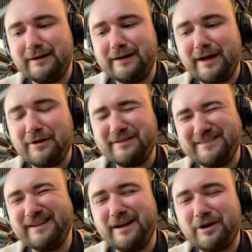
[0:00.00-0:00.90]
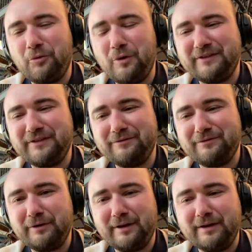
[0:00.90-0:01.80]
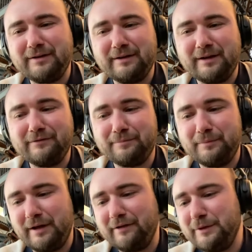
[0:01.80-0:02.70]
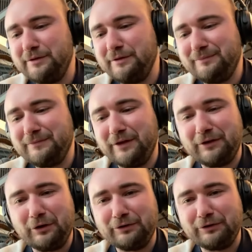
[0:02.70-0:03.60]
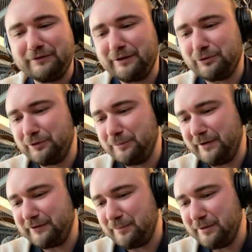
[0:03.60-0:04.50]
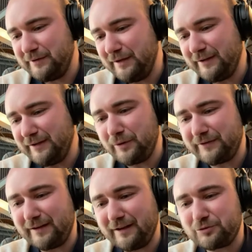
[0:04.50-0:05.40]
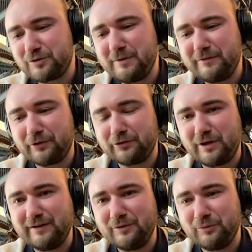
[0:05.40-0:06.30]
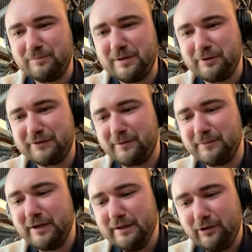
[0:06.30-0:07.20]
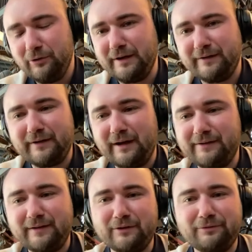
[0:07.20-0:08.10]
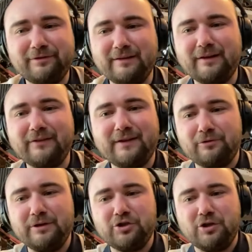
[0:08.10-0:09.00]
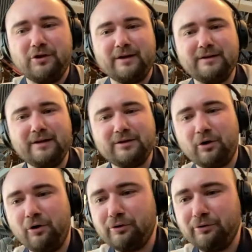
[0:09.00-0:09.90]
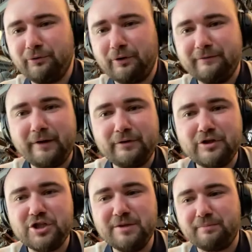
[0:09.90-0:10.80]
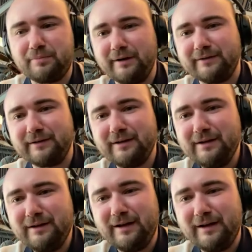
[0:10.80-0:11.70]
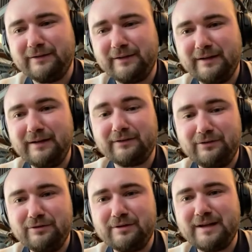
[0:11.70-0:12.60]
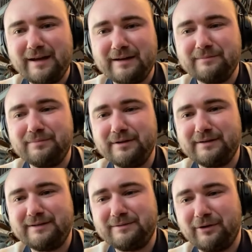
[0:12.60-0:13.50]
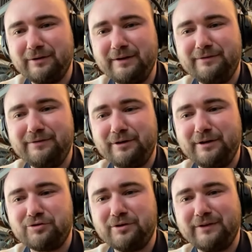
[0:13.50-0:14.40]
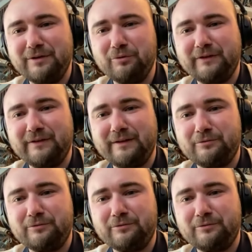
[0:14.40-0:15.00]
I, I, always get very and, and I've, be, I've been getting a lot of that over the past couple of days. I always get extremely frustrated when people tell me, "Oh, in Alsace is a fantastic region. You can get Grand Crus for a very cheap price," and you say, "Yes, you can, but only if you're interested in what's